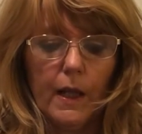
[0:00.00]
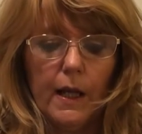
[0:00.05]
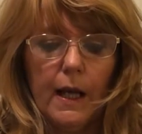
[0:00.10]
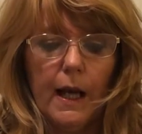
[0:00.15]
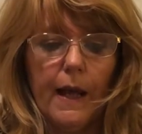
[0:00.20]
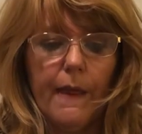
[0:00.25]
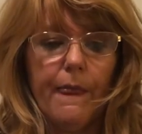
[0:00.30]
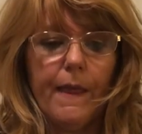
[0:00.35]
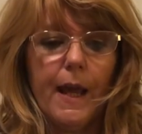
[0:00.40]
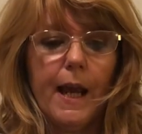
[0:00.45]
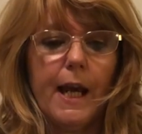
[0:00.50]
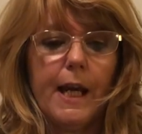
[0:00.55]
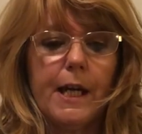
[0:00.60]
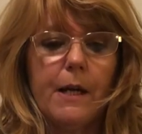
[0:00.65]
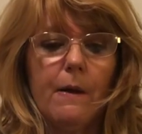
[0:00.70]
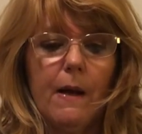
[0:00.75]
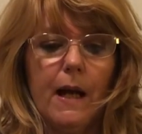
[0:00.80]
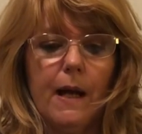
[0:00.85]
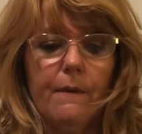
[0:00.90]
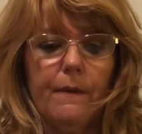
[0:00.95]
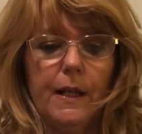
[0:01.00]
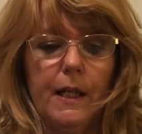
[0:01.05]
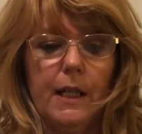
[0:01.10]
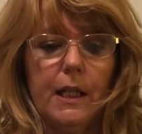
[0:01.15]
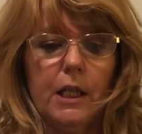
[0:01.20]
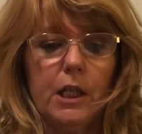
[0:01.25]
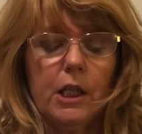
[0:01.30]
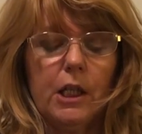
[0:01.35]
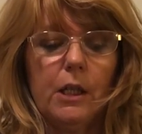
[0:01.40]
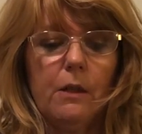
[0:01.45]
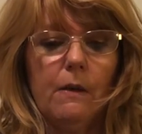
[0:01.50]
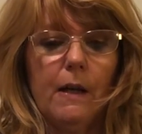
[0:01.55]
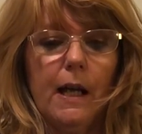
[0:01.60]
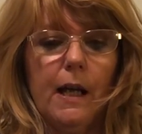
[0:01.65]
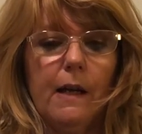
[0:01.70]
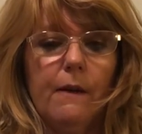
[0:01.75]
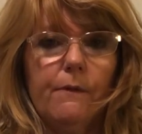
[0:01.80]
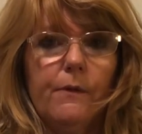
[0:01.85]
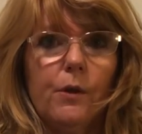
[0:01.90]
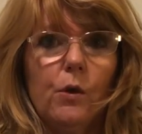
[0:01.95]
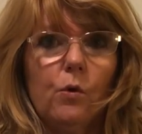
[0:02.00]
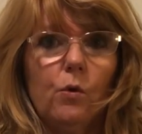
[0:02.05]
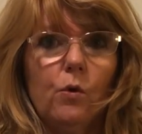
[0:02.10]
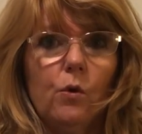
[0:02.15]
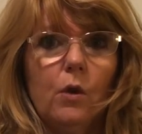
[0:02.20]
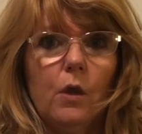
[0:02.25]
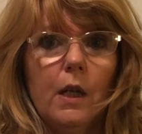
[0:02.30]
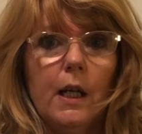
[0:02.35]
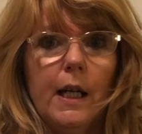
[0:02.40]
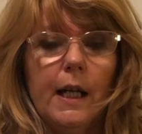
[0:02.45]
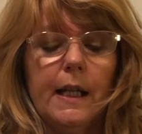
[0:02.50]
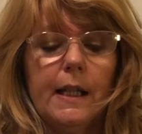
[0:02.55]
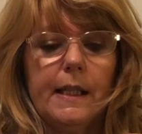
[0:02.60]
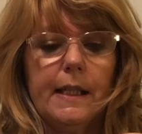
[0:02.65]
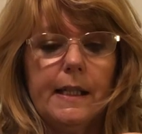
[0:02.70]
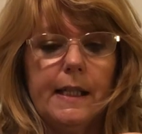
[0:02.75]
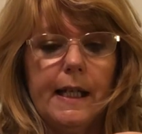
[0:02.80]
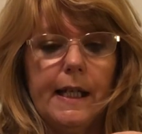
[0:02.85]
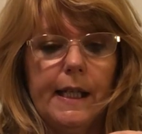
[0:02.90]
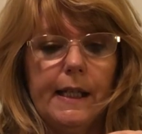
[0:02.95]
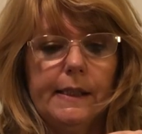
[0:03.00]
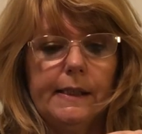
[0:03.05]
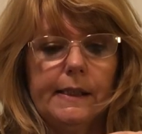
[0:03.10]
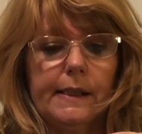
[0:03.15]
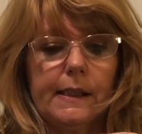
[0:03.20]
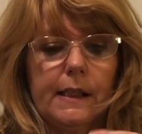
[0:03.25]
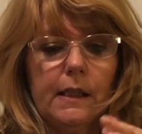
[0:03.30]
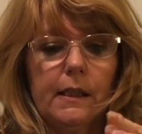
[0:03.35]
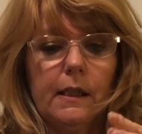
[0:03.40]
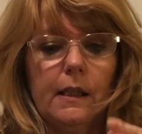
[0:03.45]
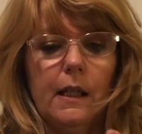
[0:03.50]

And there you have it. You have your disc,